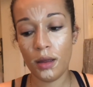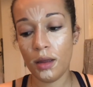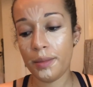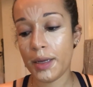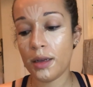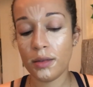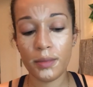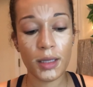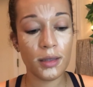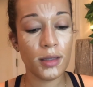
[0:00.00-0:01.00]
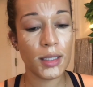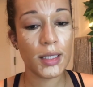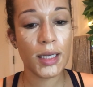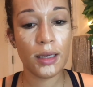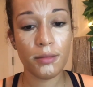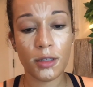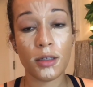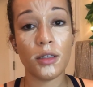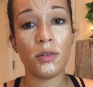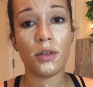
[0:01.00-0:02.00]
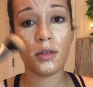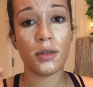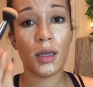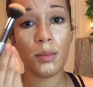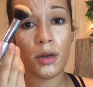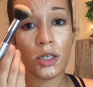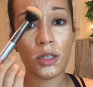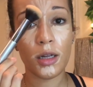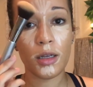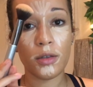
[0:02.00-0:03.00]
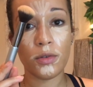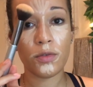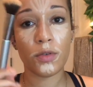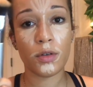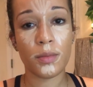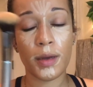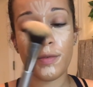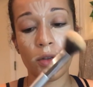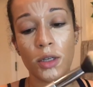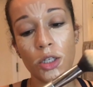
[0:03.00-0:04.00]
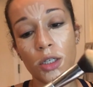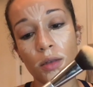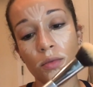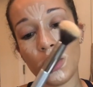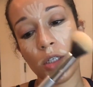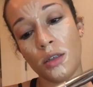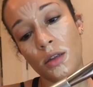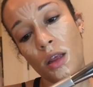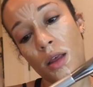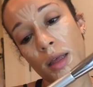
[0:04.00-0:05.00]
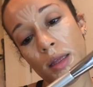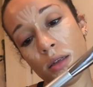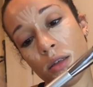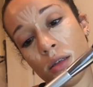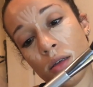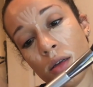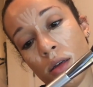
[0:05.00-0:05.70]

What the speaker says: And because I'm lazy today, I'm just gonna use the same brush that I used for my foundation, which is the IT